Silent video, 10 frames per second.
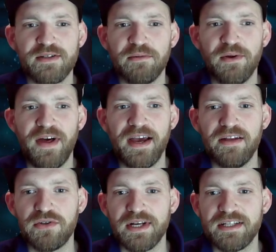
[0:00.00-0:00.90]
so I'm not that
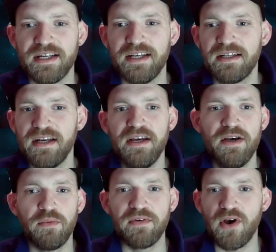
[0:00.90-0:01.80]
interested.
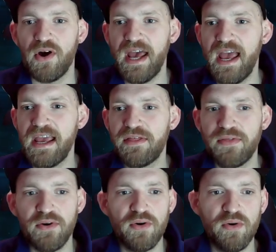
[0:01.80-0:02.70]
We've got an
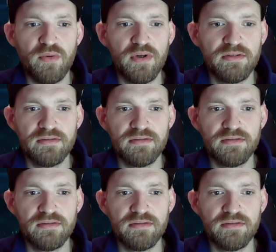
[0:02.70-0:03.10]
Aethel